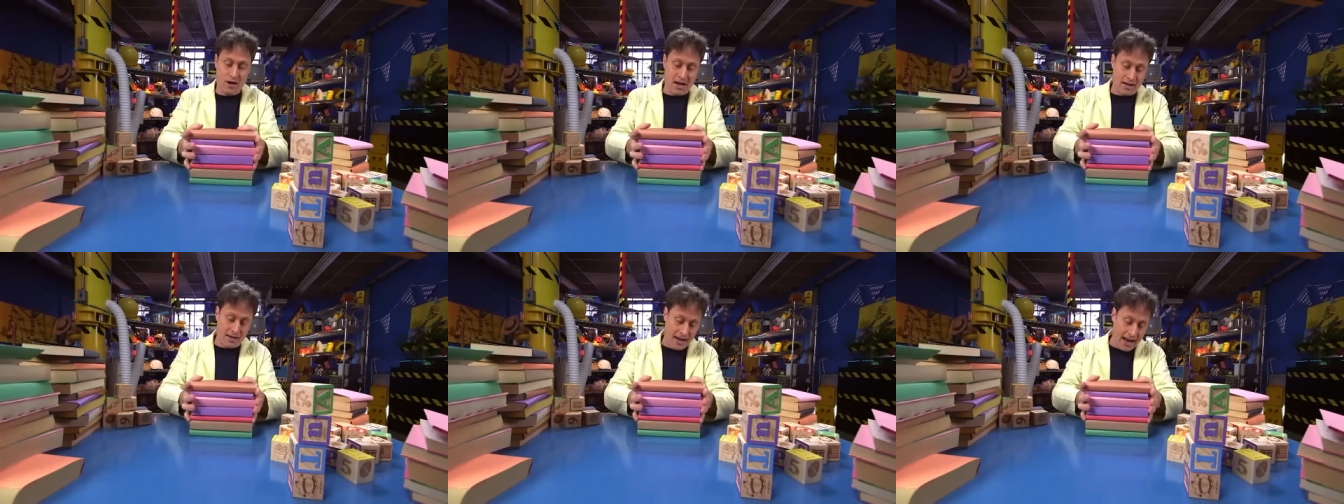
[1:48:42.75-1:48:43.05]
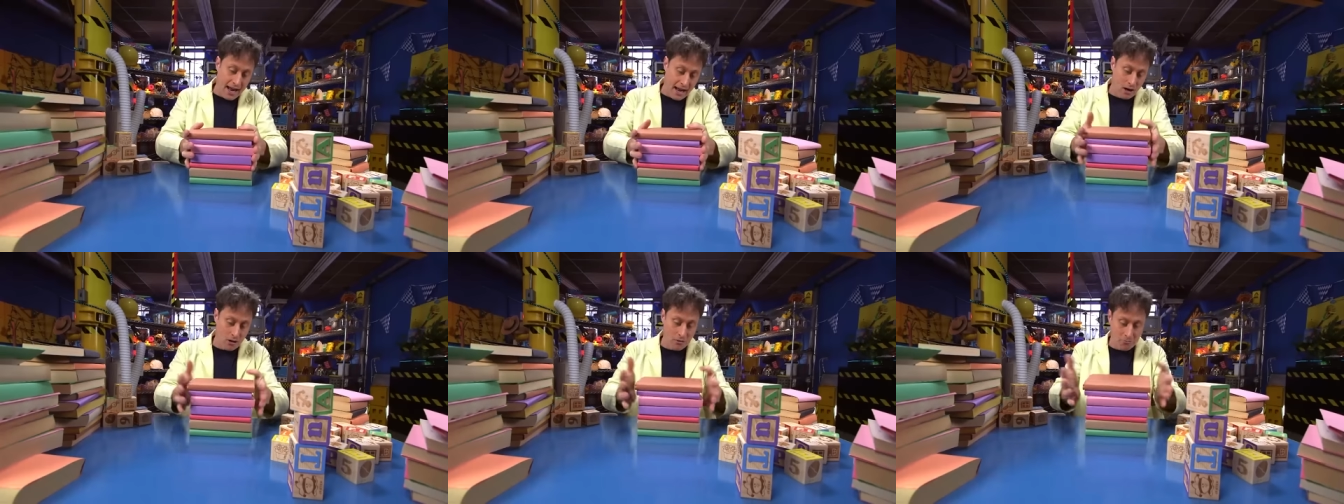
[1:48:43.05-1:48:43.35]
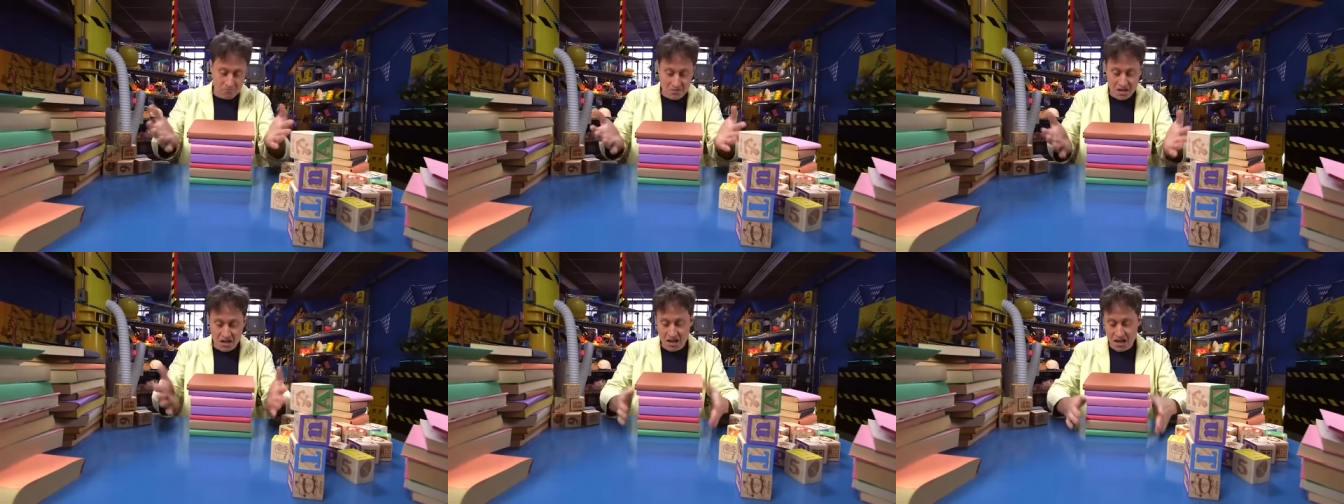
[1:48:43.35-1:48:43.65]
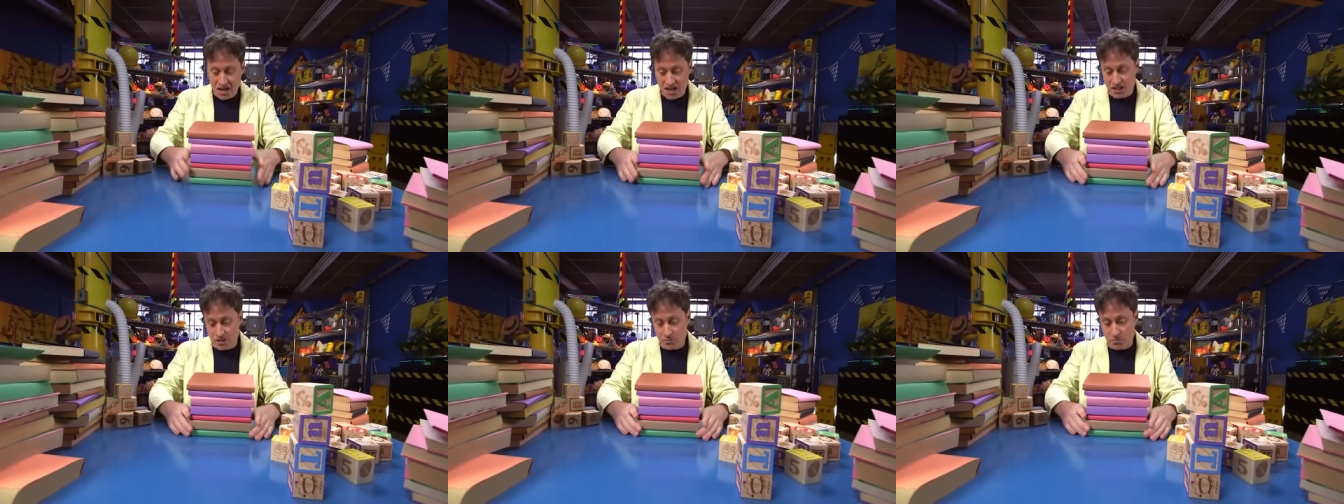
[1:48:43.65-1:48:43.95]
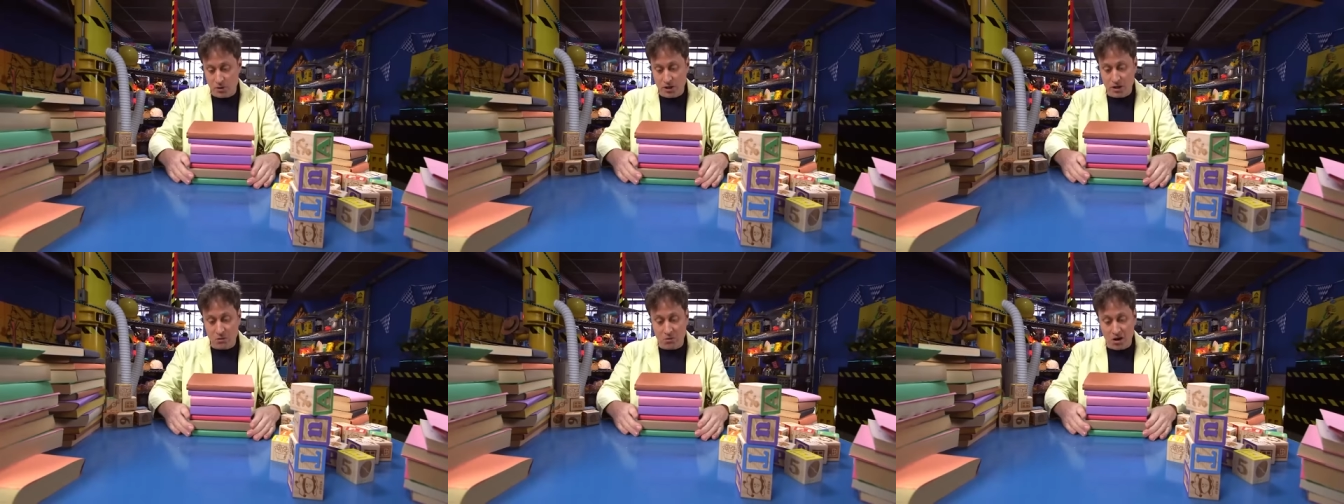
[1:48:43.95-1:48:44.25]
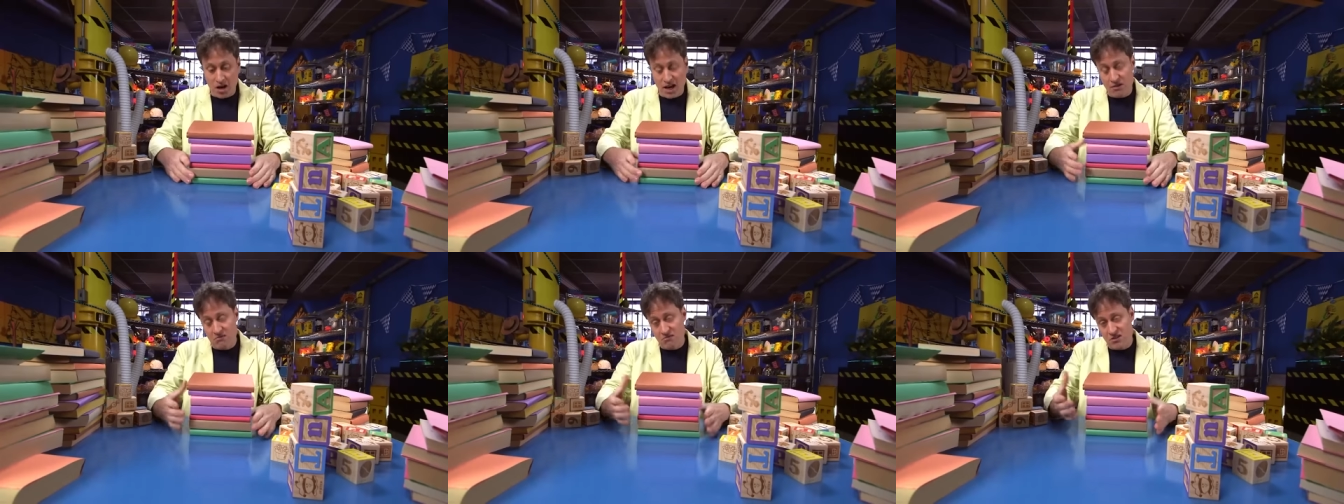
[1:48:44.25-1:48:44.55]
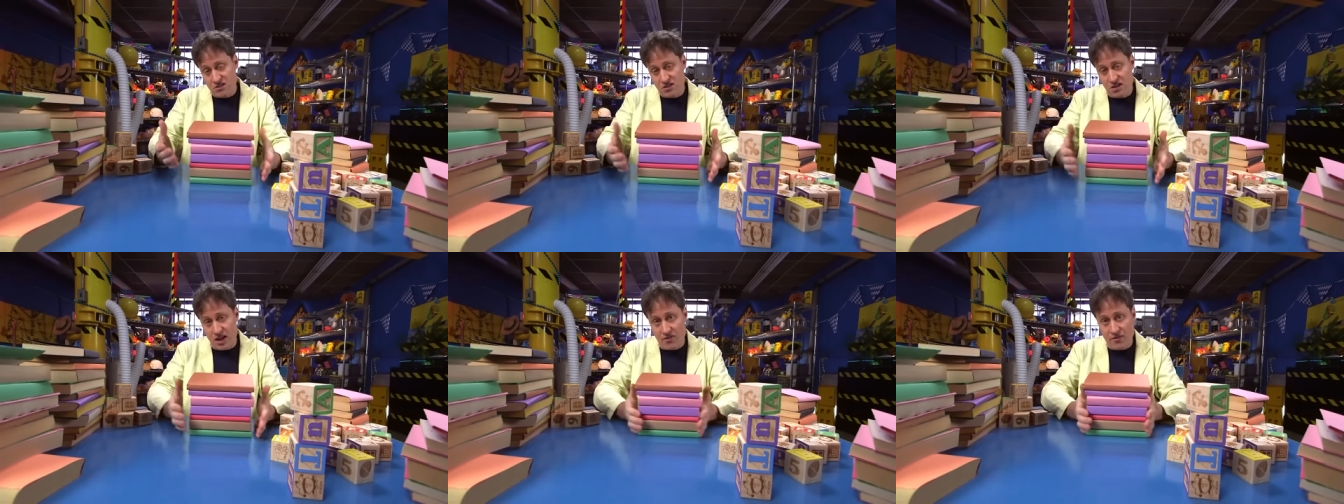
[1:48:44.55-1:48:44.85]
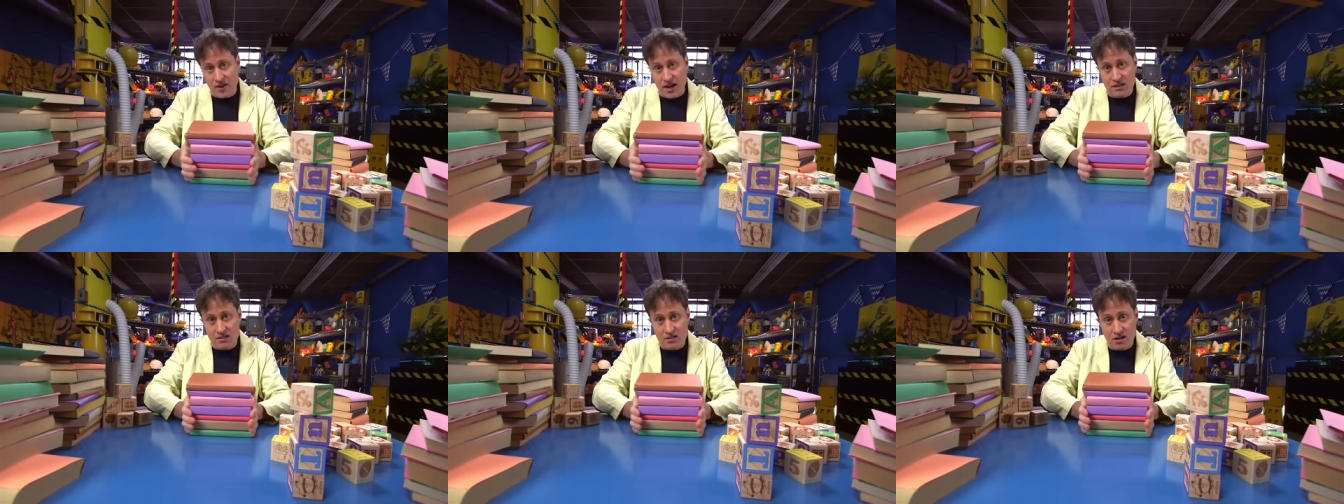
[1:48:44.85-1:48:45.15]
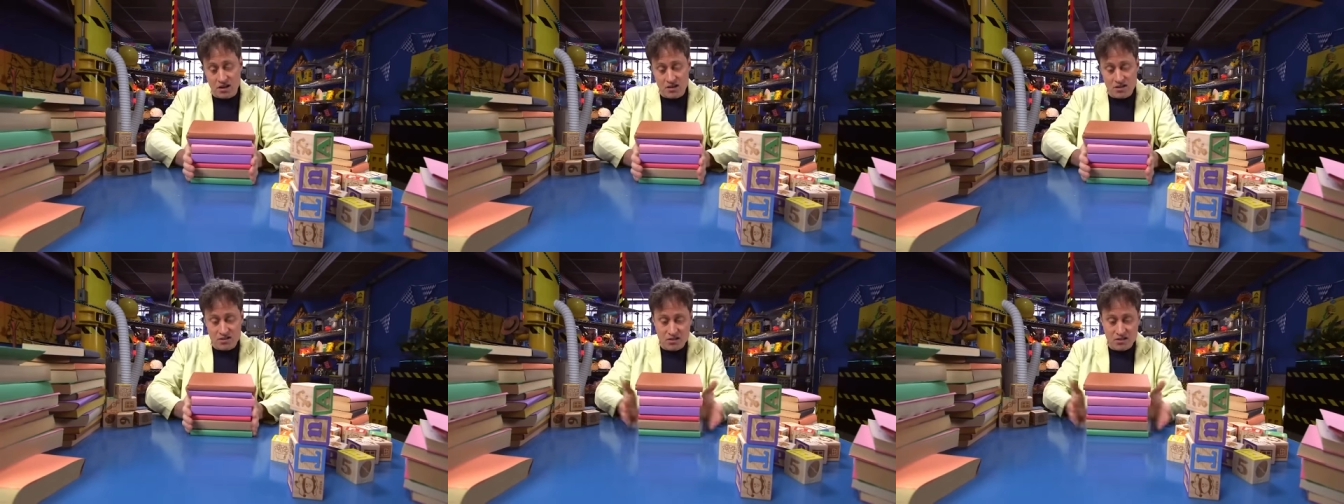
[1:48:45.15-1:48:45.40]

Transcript: Right now, it's pretty wide and it's not that tall,